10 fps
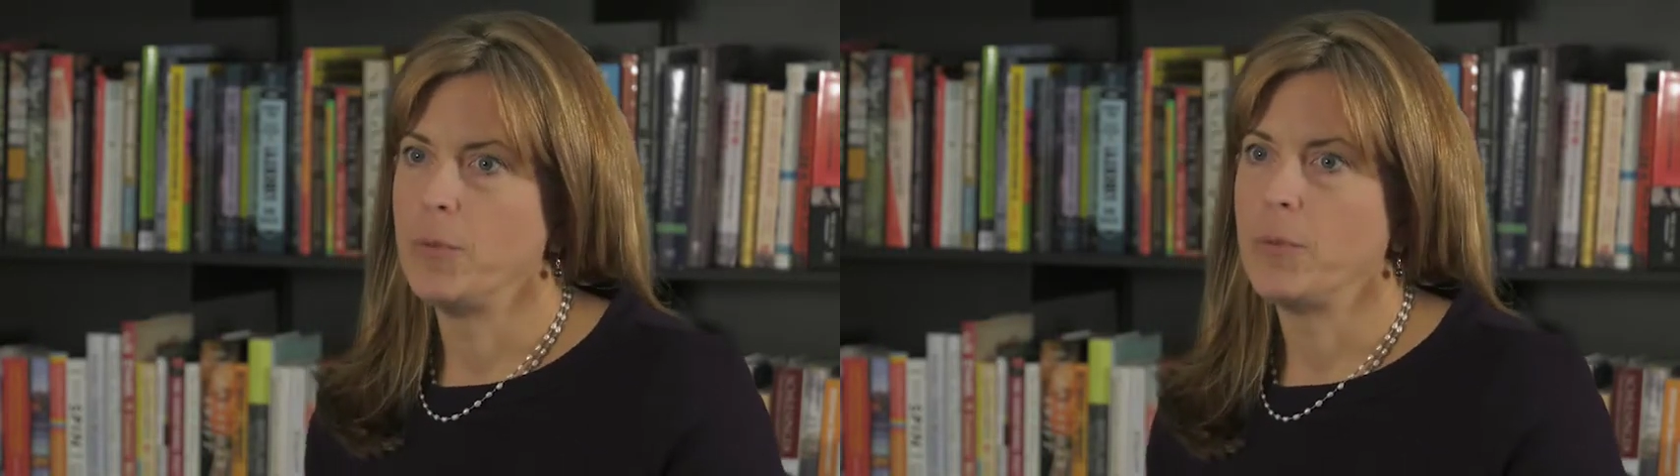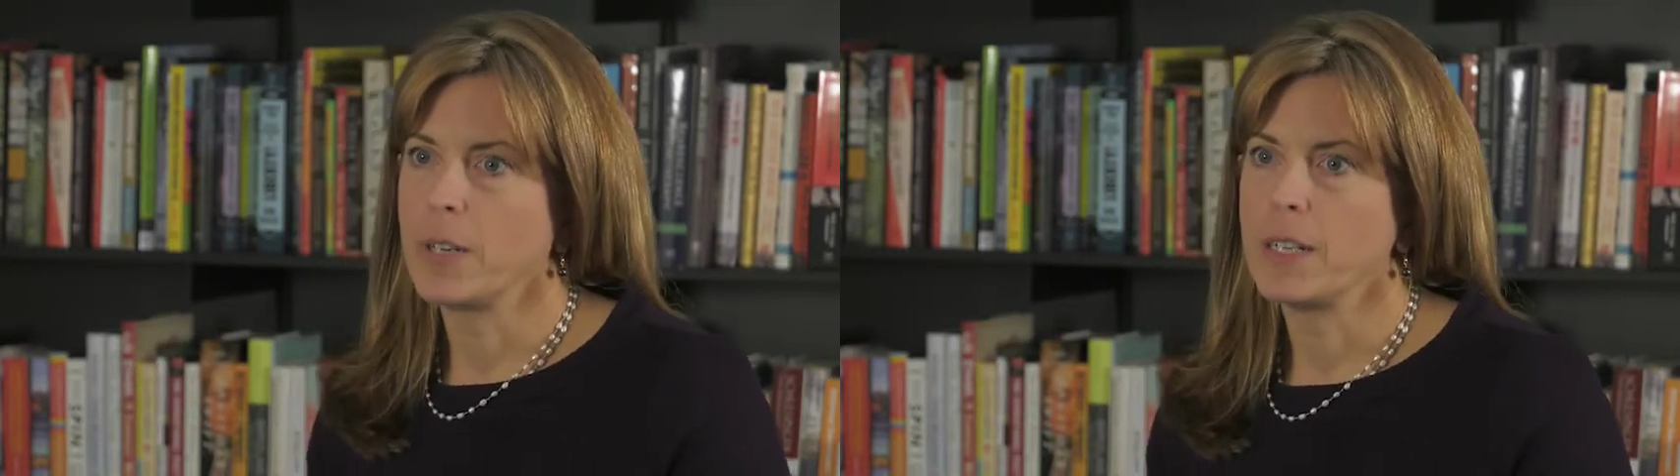
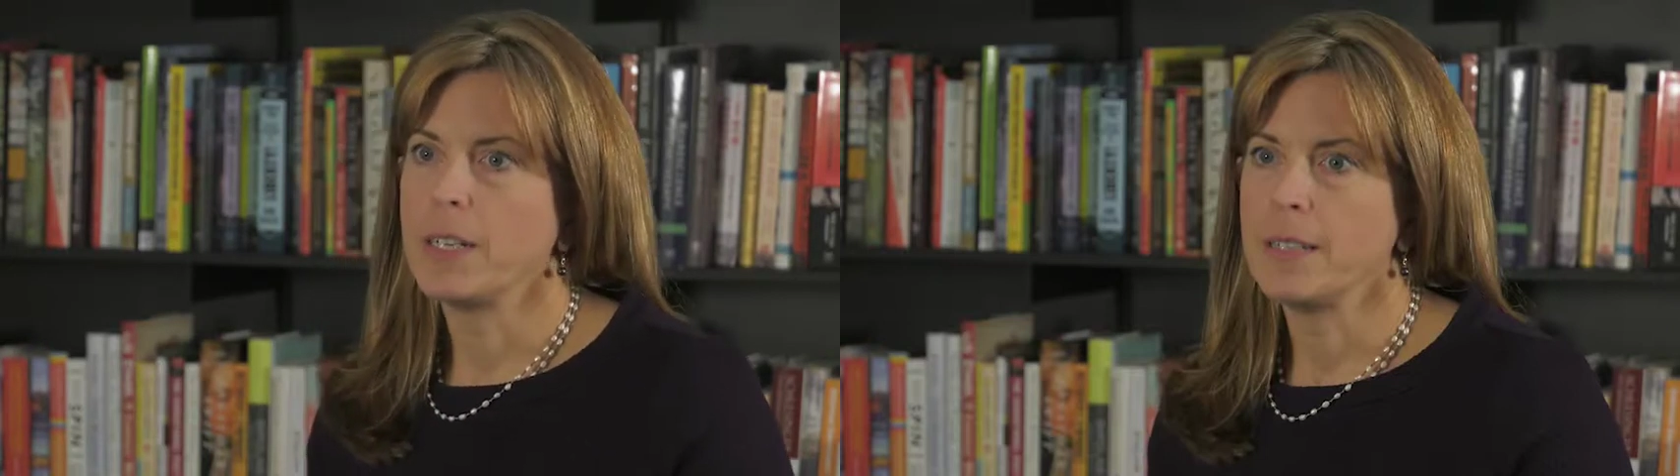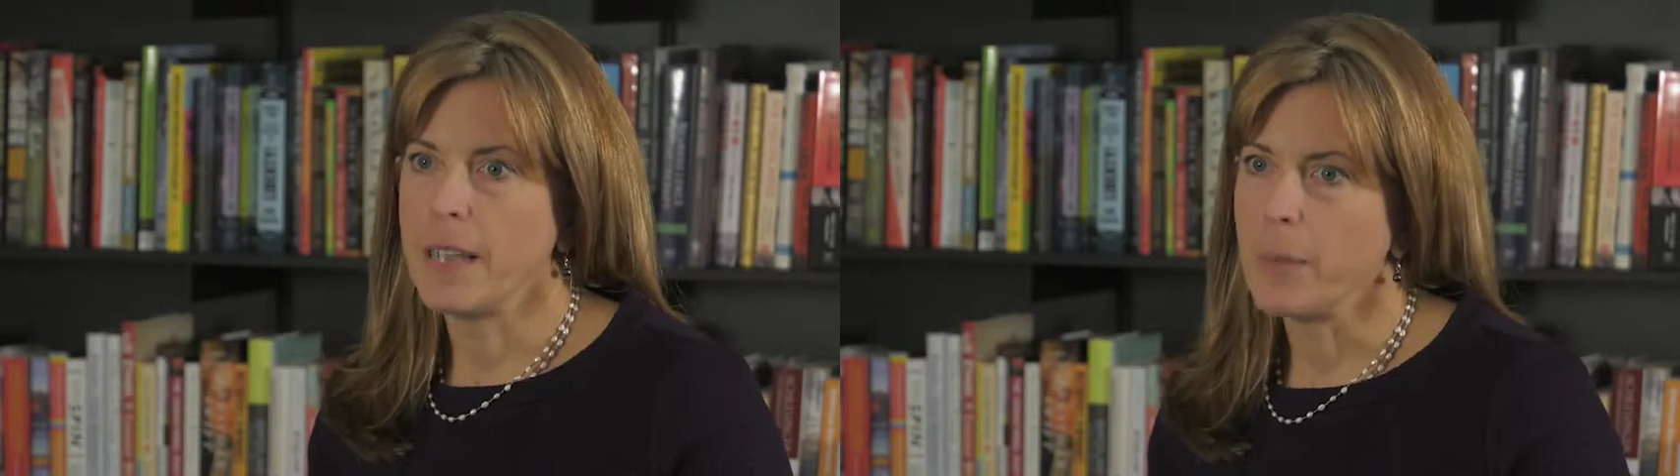worked
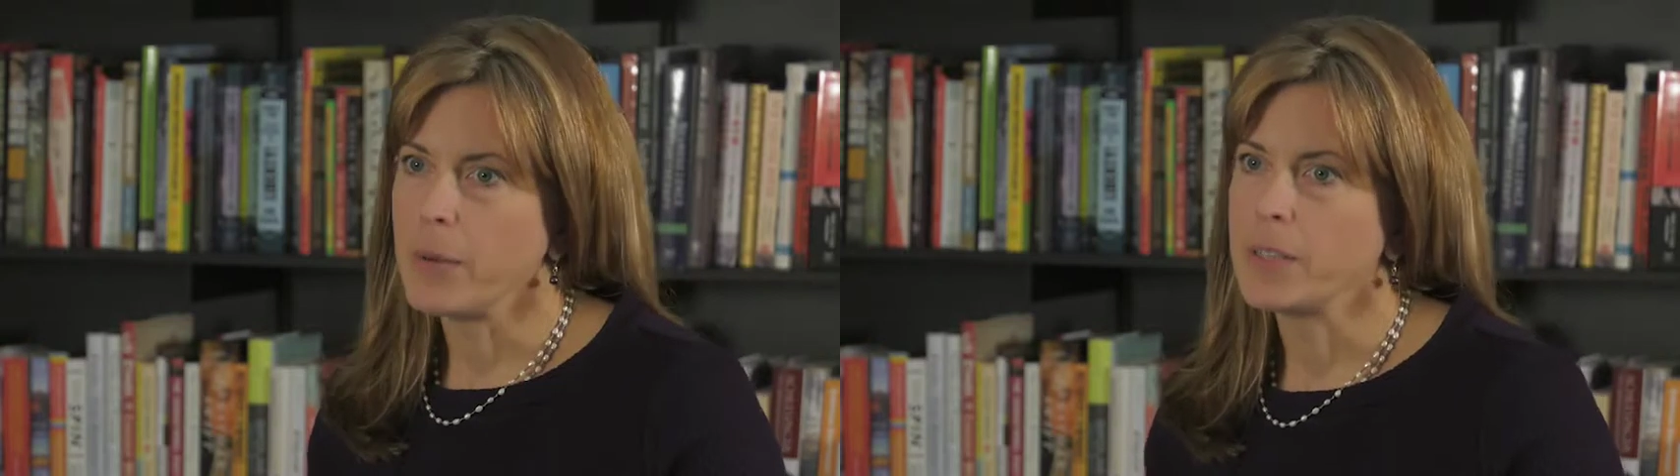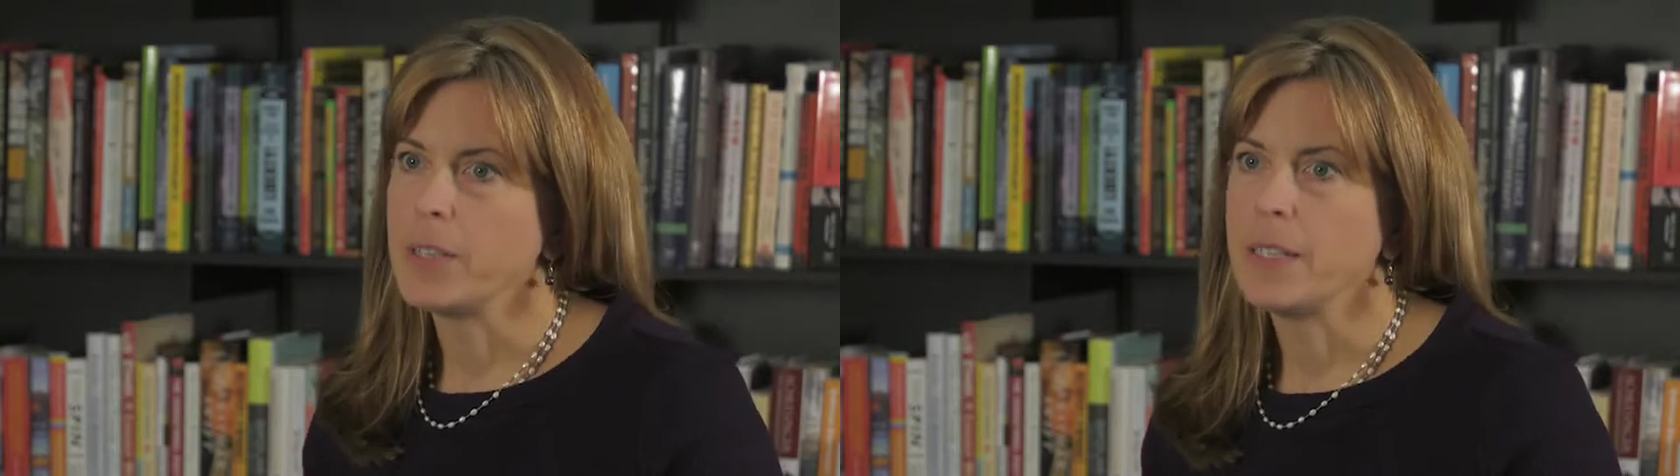
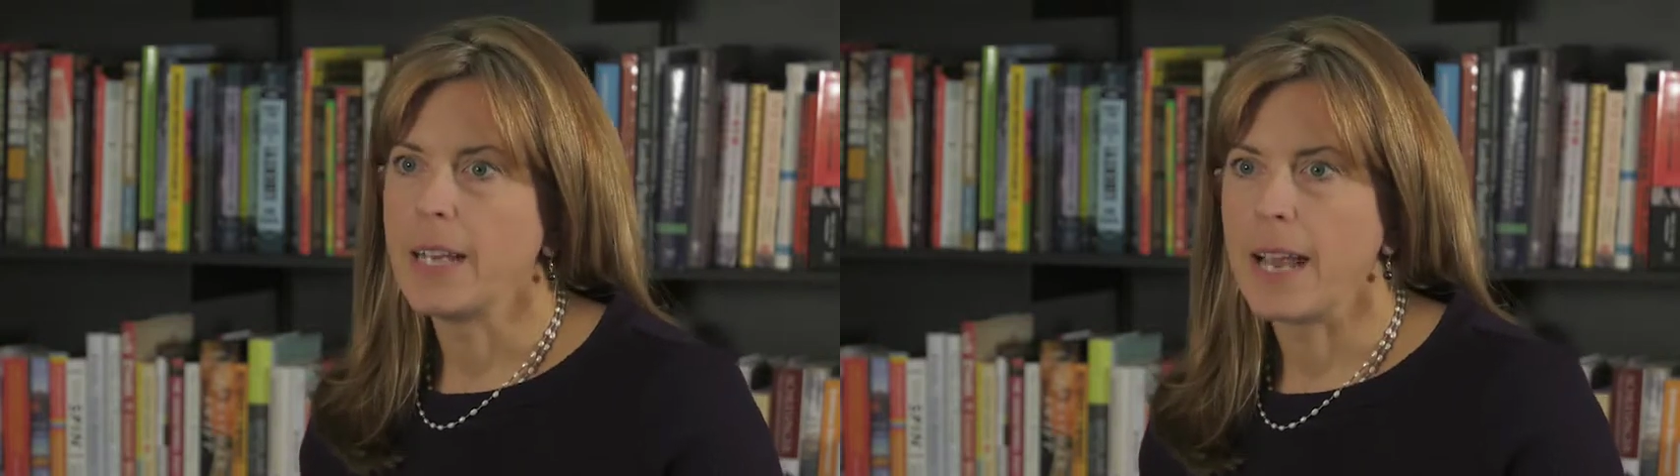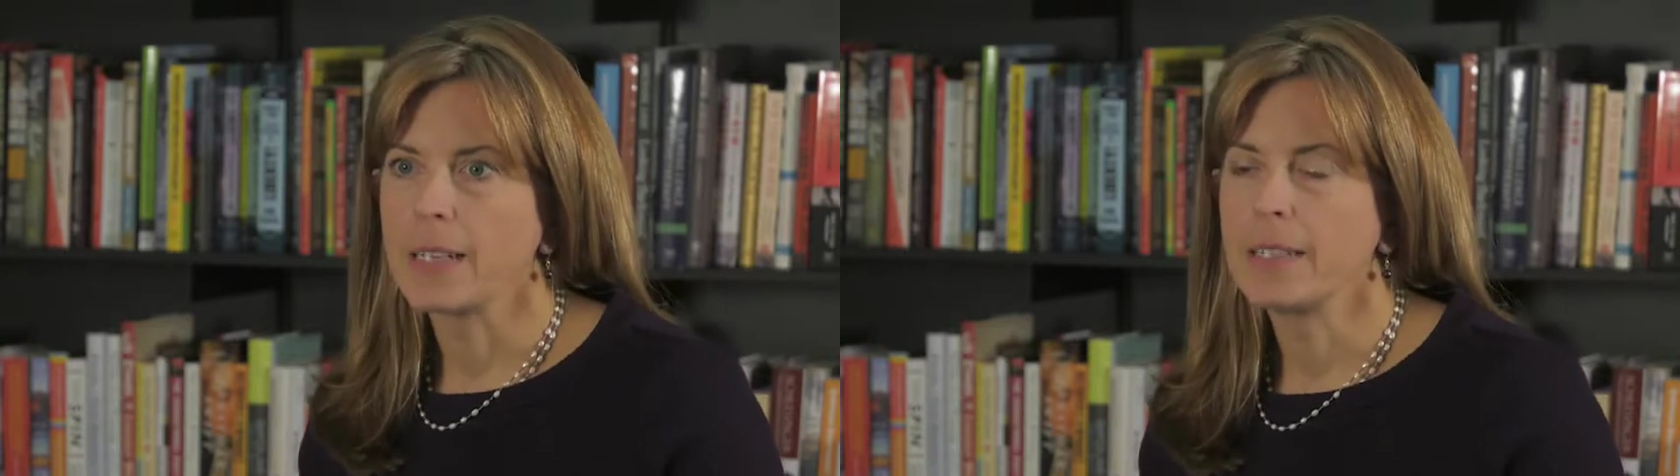examples in the
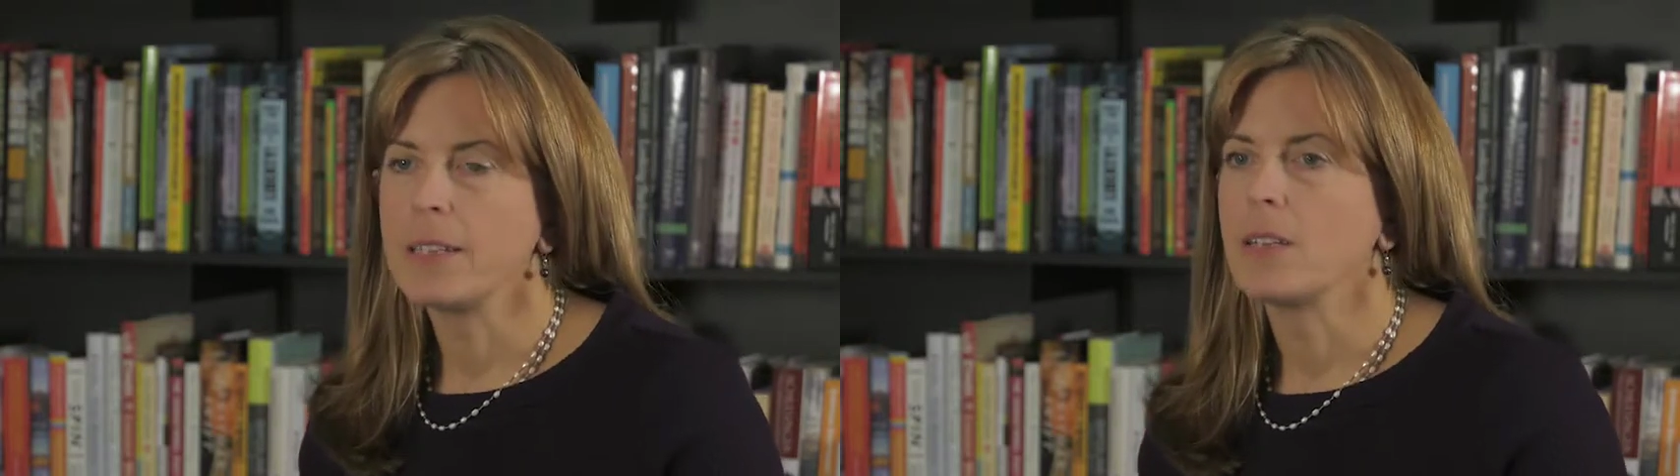text.